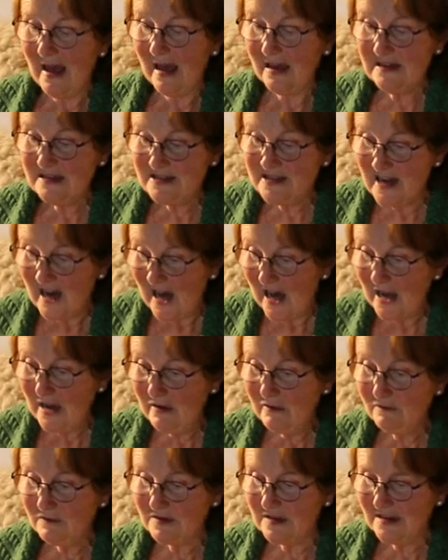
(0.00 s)
and
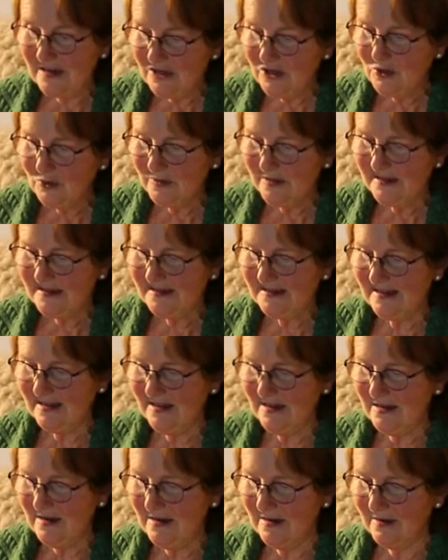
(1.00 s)
dived into the
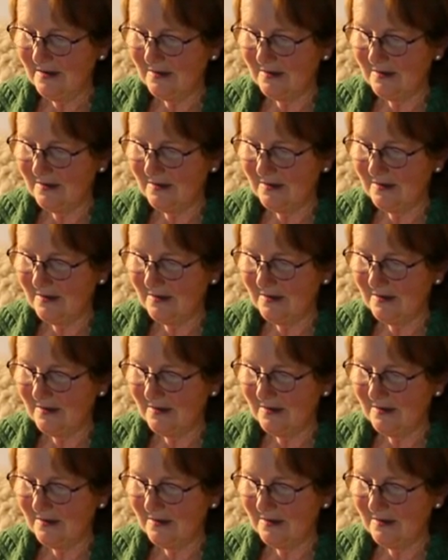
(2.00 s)
sea.